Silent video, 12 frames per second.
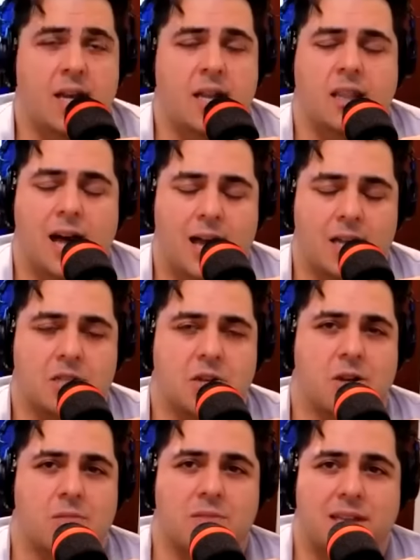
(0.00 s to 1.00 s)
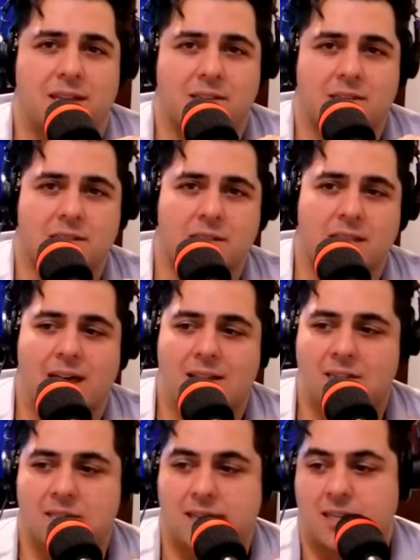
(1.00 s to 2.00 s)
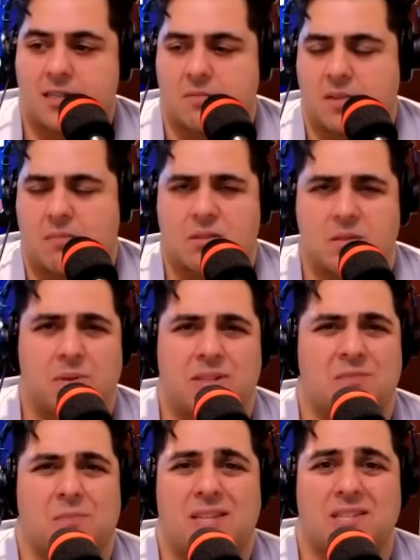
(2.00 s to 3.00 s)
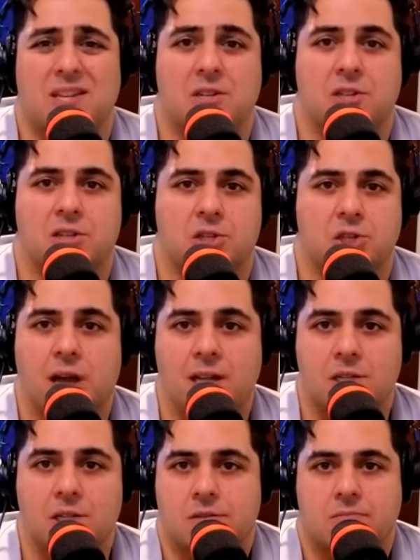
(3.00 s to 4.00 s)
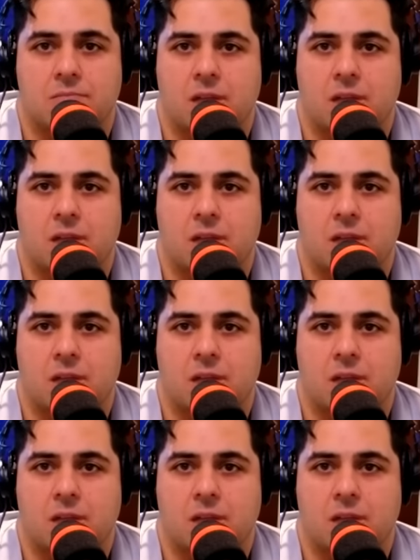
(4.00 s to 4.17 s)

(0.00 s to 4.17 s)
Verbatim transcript: in a lot of circumstances, a lot of states, sometimes it p- depends on the judge.